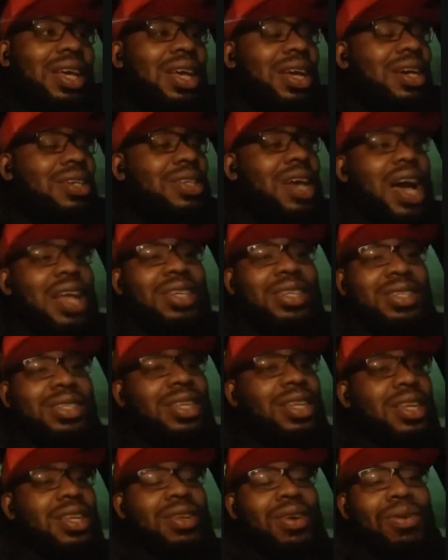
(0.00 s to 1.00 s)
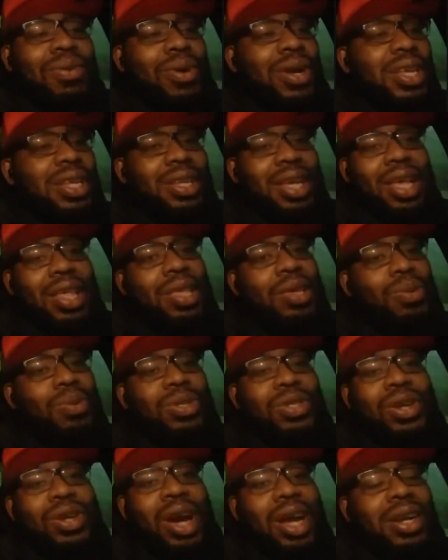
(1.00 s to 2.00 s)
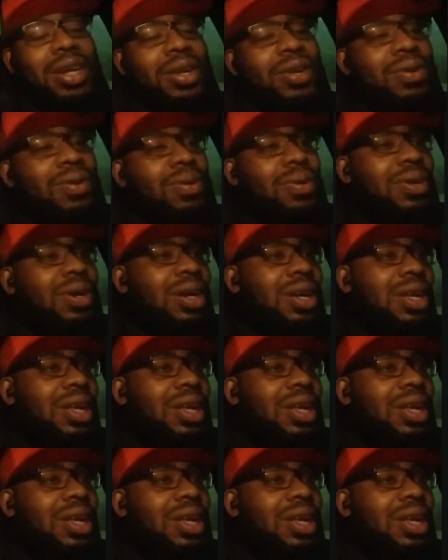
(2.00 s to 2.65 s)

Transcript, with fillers: because I just didn't know what the hell he was trying to do.